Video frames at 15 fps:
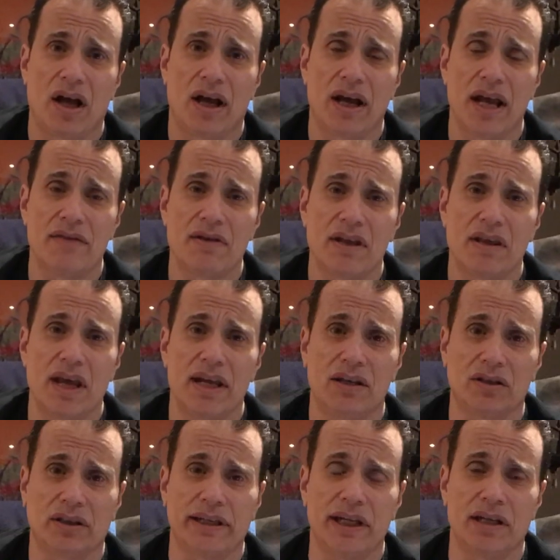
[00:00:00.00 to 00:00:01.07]
And then they
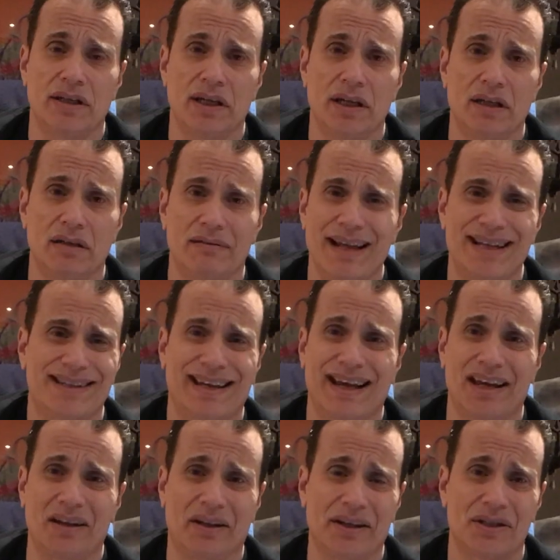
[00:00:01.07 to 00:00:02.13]
deleted it. That's
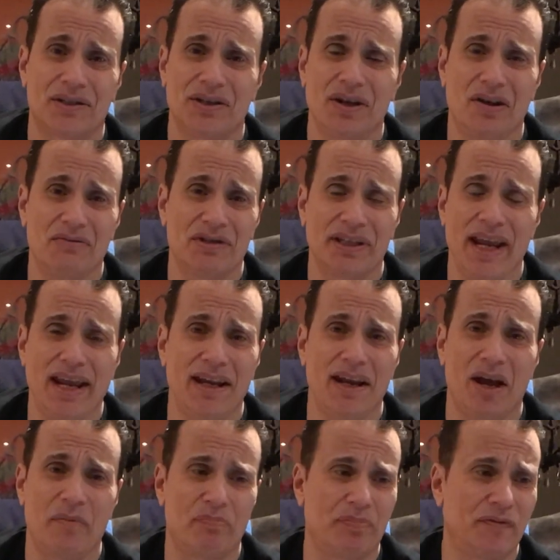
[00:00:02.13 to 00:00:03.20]
gutless. You know, stand
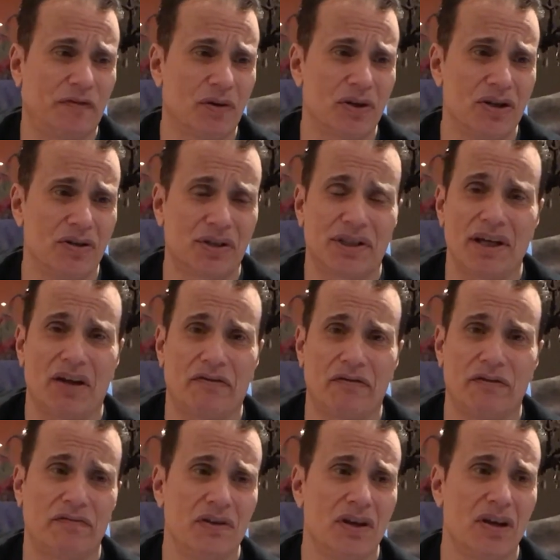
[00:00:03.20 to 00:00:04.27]
up for yourself.
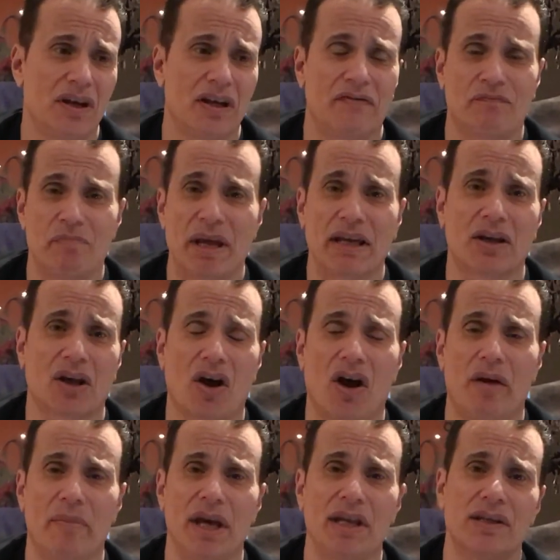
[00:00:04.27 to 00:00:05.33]
If you make a
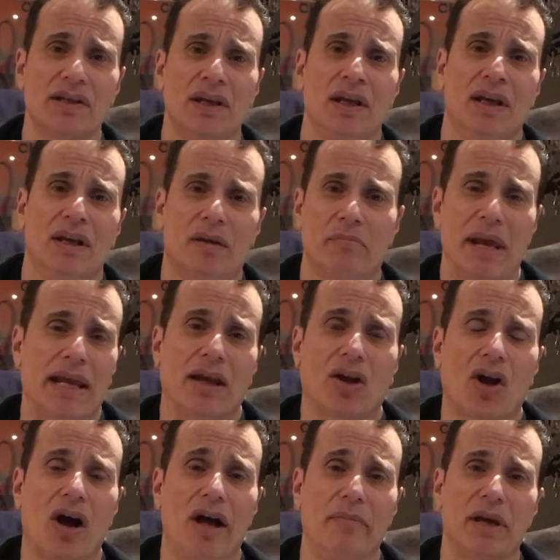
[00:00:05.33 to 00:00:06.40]
comment, make a
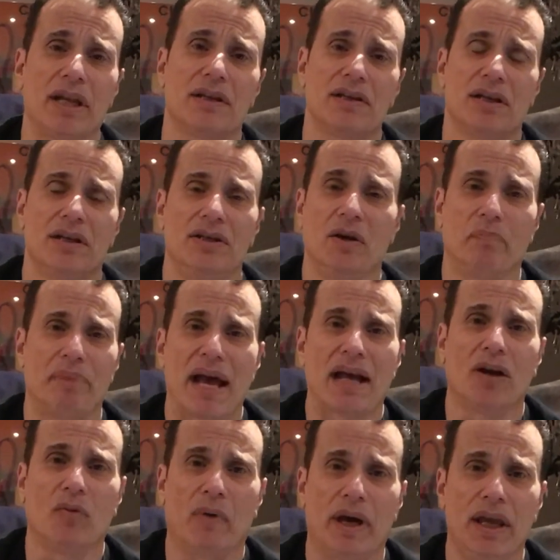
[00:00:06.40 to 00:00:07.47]
comment. Don't
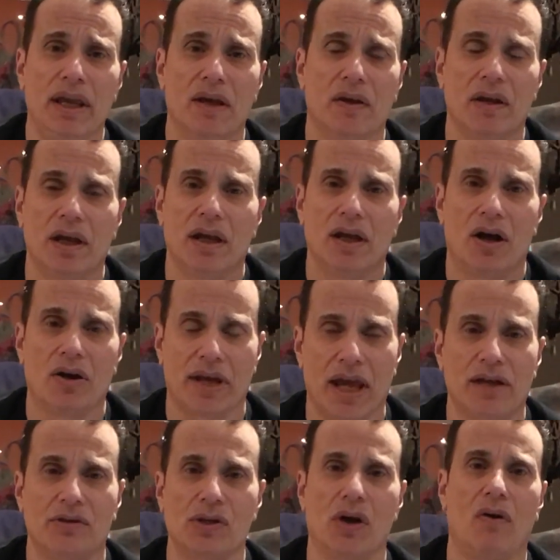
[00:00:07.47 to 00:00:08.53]
back away.
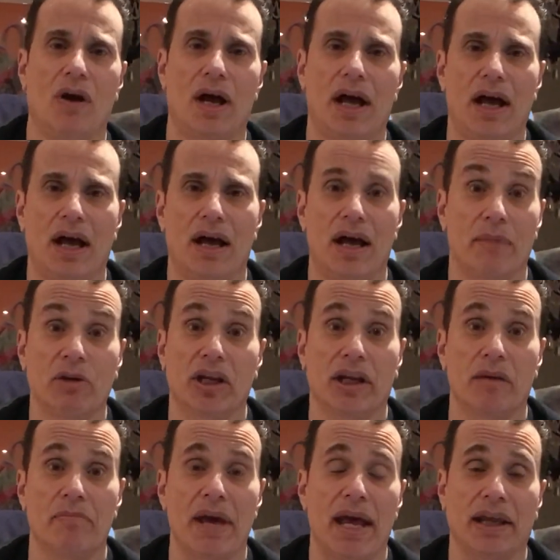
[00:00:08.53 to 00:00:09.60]
Okay, so I'm gonna
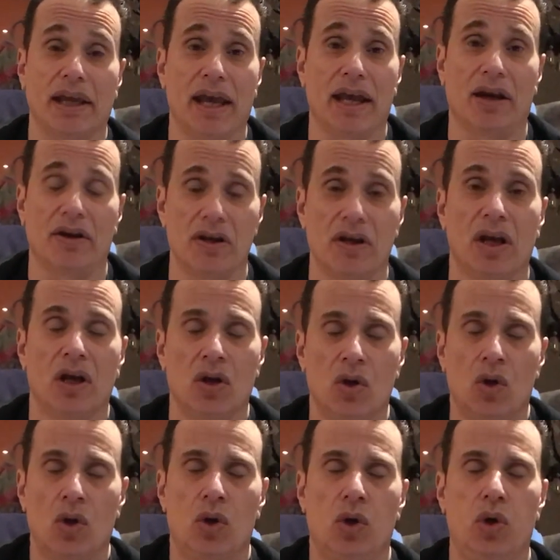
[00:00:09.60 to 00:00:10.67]
get mad again. Are
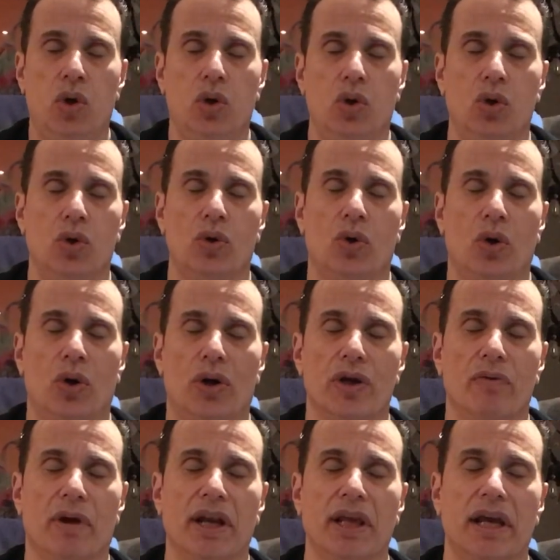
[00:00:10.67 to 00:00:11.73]

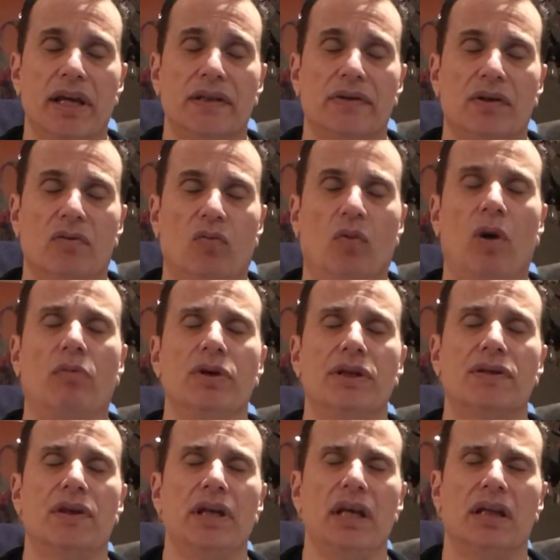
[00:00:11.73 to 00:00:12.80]
you ready, Case? What
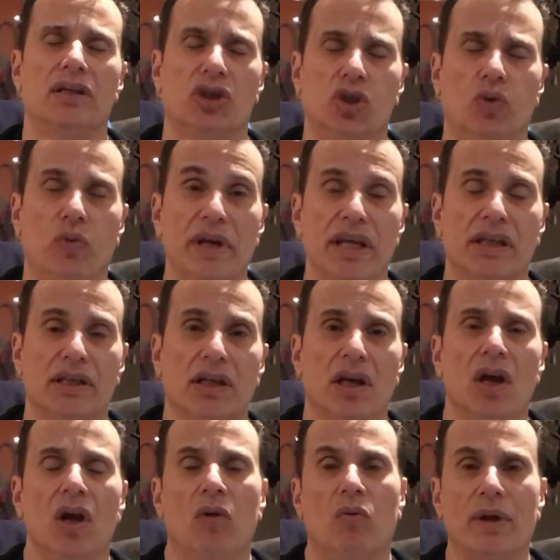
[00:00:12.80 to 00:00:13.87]
was the tweet?
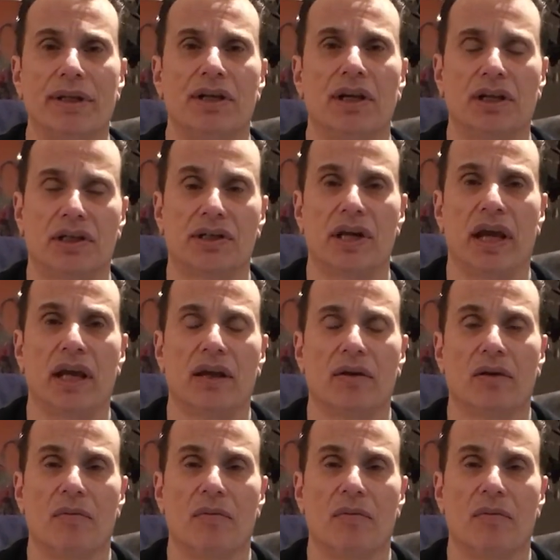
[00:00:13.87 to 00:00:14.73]
What did it say?